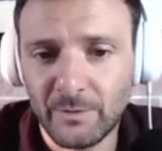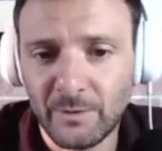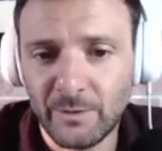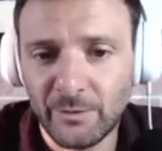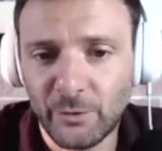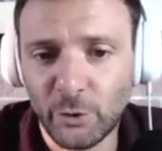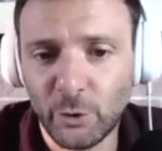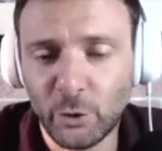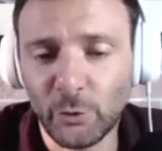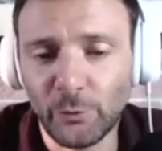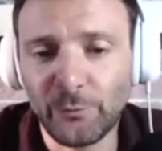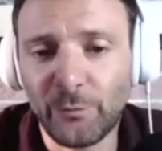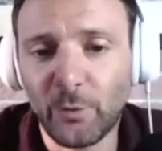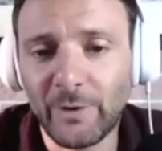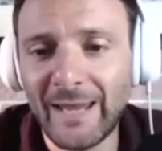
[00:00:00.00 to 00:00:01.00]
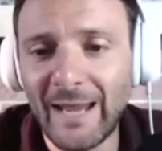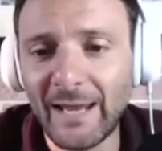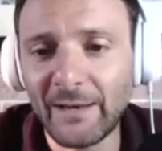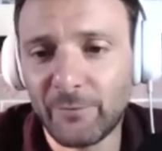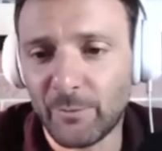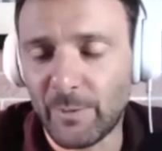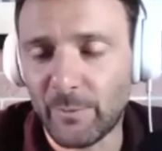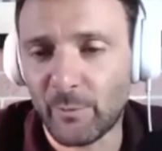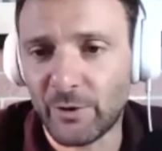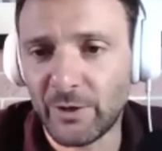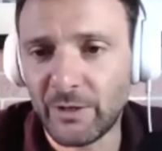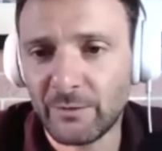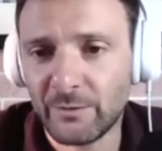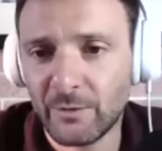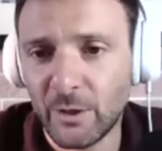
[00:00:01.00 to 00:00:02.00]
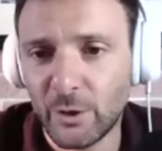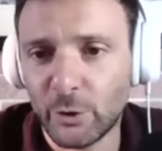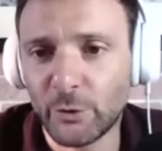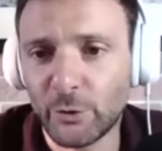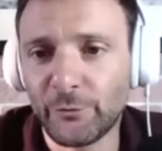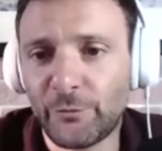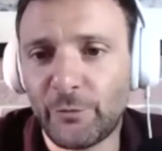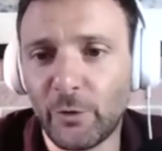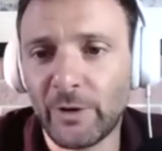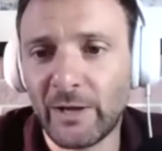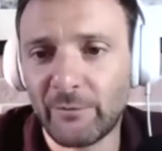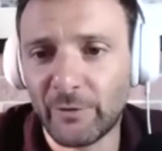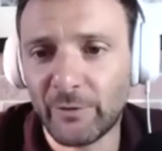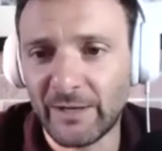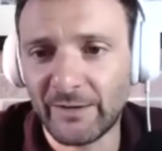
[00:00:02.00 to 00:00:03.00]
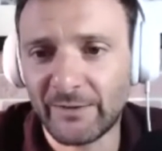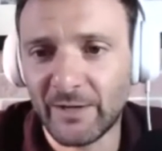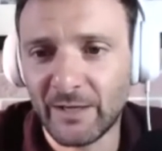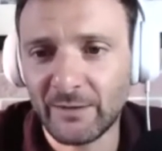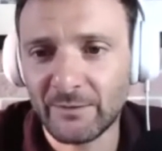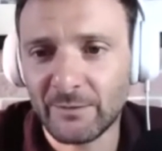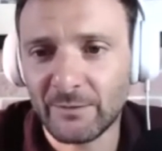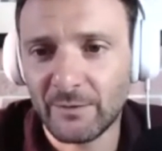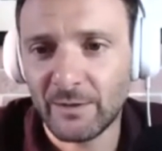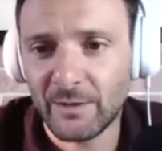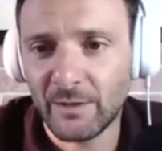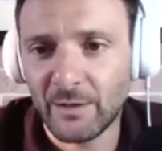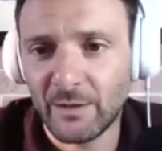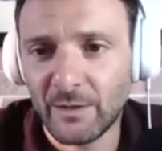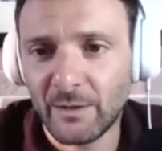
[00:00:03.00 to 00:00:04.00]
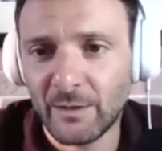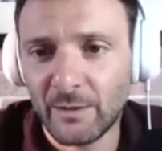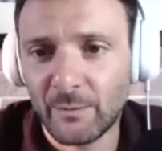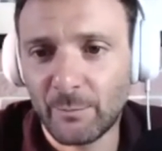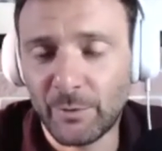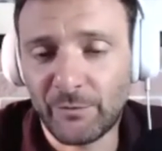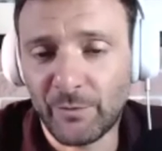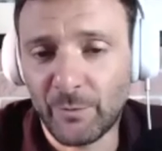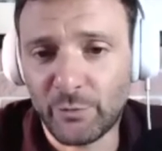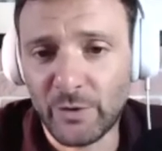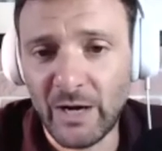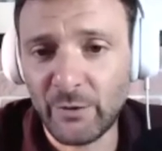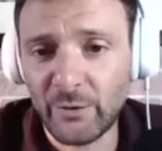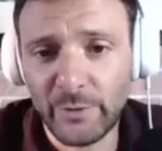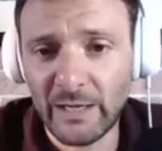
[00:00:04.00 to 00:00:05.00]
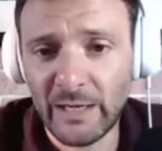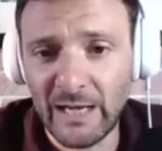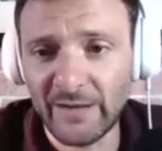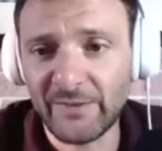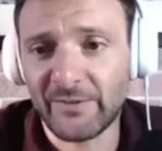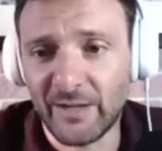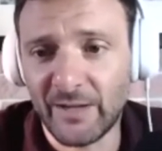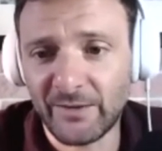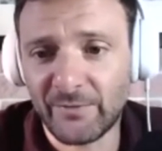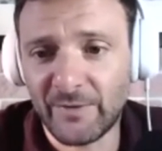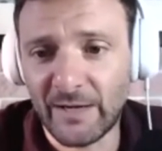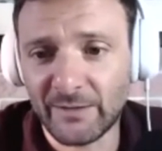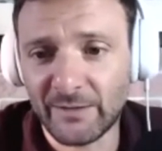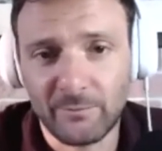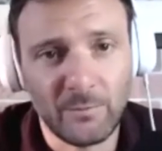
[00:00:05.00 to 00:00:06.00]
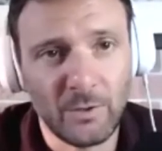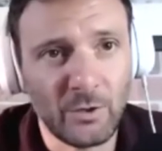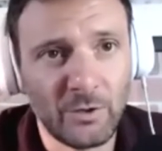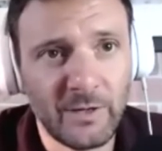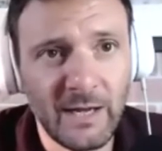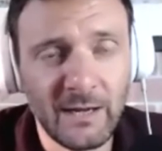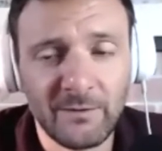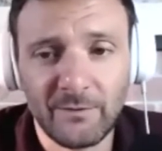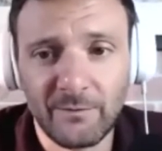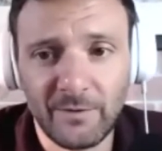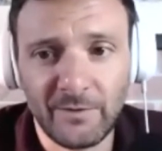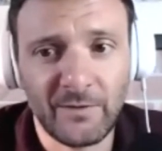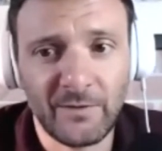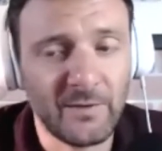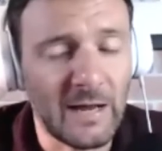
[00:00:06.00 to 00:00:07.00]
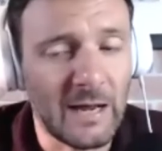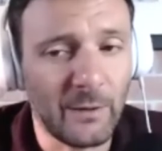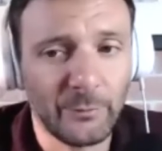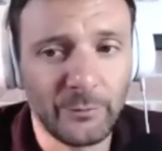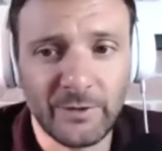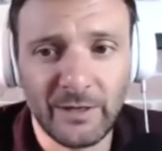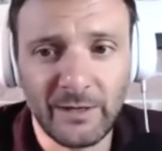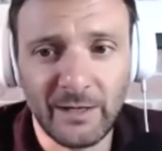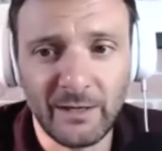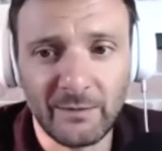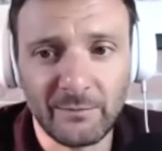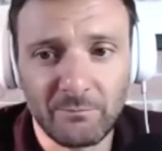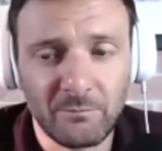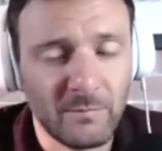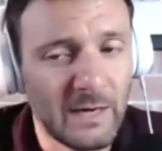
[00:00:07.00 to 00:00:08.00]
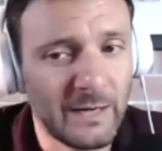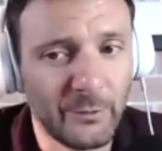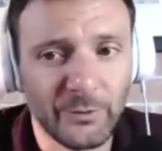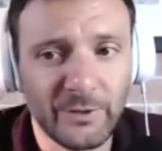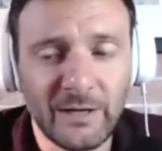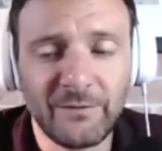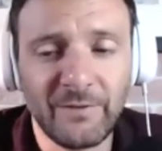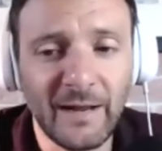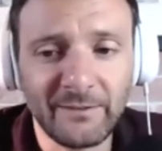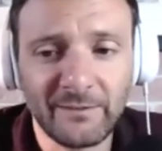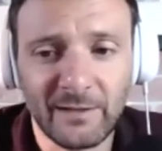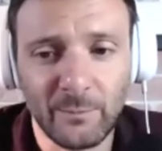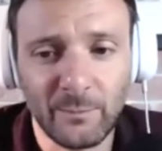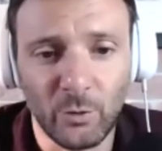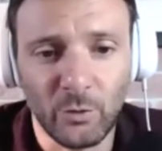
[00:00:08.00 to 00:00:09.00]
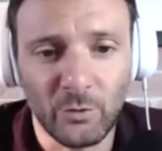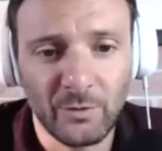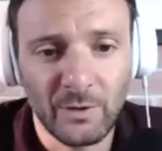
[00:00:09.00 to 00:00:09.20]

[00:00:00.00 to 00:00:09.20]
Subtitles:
So you don't forget the memory, you don't forget the data, but the brain realizes that, okay, this is outdated, I don't need that anymore.